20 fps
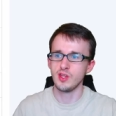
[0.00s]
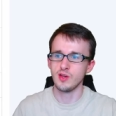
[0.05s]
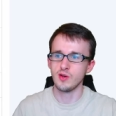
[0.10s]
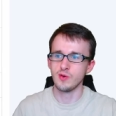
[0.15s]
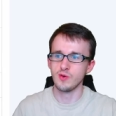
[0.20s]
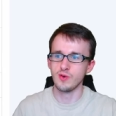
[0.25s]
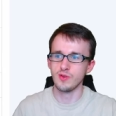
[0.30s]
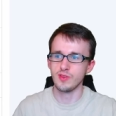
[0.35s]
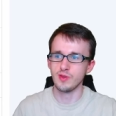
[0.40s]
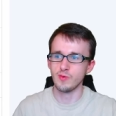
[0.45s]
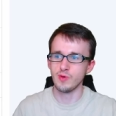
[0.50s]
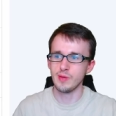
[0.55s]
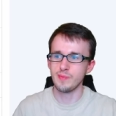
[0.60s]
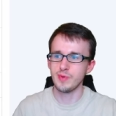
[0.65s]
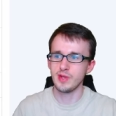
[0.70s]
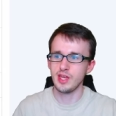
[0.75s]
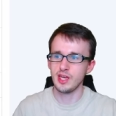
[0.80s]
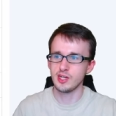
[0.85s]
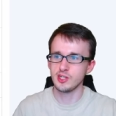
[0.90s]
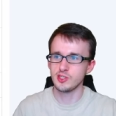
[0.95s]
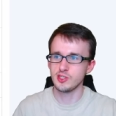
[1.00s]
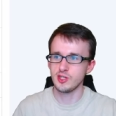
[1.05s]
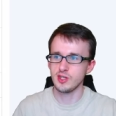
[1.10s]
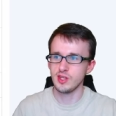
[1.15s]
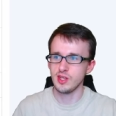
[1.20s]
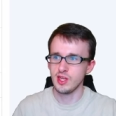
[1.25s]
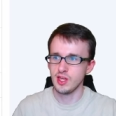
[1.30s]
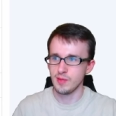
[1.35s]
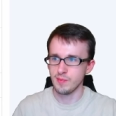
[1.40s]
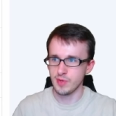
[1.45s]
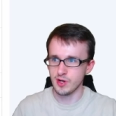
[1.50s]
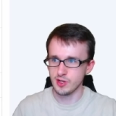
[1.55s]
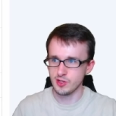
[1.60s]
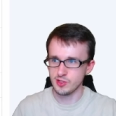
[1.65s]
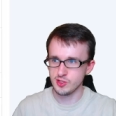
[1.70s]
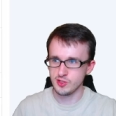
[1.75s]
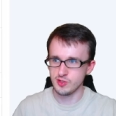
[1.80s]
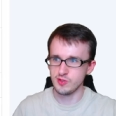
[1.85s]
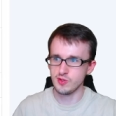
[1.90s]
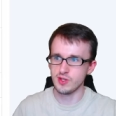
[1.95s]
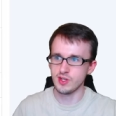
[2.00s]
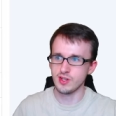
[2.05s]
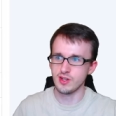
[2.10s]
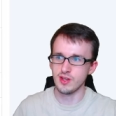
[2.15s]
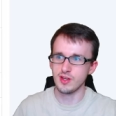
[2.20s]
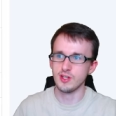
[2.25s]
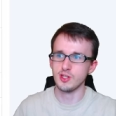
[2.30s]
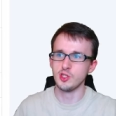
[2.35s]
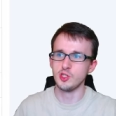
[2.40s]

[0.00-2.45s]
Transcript: or the weapon action, but also you can